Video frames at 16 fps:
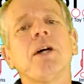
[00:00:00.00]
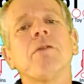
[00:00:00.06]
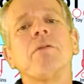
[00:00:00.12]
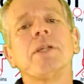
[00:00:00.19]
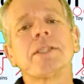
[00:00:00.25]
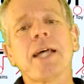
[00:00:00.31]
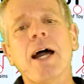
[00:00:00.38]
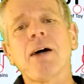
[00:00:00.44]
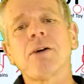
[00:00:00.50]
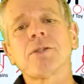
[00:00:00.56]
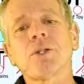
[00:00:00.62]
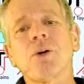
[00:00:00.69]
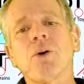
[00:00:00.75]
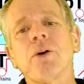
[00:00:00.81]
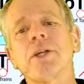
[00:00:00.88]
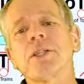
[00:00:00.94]
without
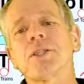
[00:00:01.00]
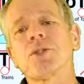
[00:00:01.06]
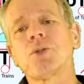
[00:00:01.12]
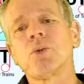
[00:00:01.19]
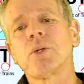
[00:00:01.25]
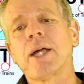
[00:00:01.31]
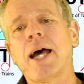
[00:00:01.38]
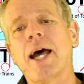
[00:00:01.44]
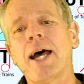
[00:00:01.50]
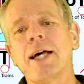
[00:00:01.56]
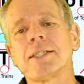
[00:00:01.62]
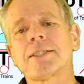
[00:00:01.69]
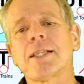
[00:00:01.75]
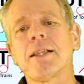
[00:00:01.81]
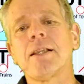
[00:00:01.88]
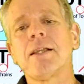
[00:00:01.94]
going through the
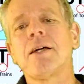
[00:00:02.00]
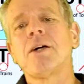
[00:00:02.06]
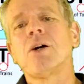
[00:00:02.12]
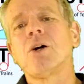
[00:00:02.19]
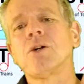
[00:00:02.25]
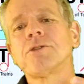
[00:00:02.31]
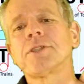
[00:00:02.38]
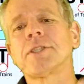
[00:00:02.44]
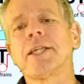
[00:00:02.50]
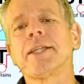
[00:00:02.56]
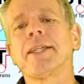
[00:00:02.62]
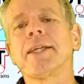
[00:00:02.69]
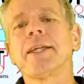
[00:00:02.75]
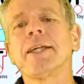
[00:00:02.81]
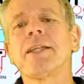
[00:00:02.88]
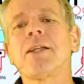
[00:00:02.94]
hassle of
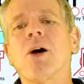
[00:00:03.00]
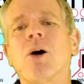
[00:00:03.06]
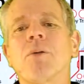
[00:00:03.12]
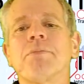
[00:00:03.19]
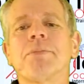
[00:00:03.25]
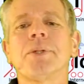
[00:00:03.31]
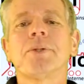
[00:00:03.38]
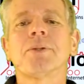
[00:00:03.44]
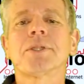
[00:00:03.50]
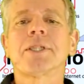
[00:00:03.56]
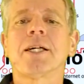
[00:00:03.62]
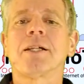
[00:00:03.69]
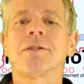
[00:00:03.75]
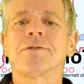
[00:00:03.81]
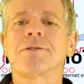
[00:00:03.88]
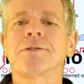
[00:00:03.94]
setting it up
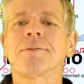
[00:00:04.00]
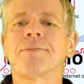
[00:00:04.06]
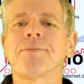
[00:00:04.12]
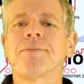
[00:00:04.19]
yourself?